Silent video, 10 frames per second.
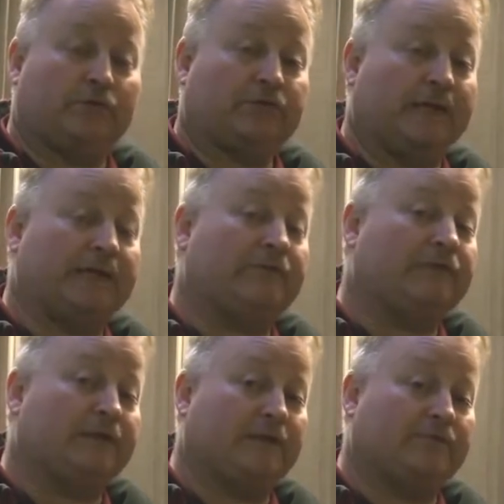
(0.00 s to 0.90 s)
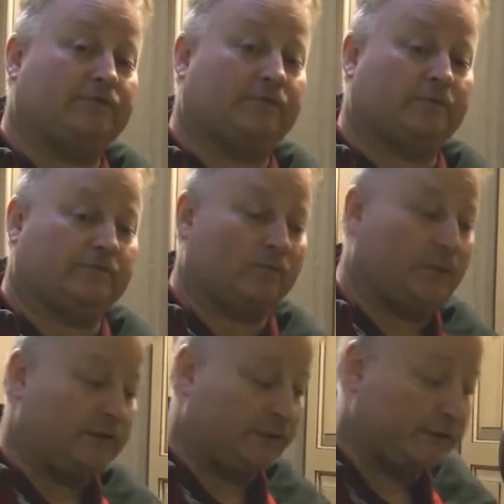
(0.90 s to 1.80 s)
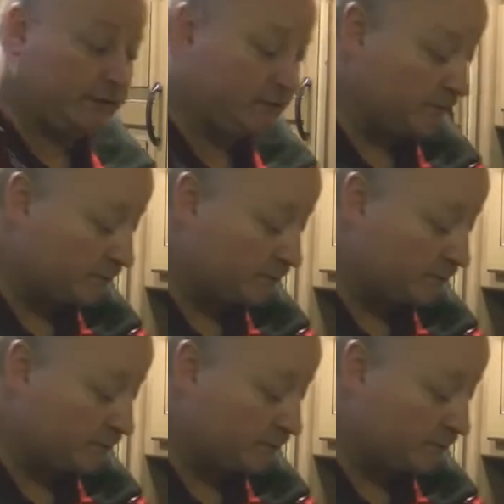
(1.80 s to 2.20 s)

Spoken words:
We try to give you enough for what you're going to do.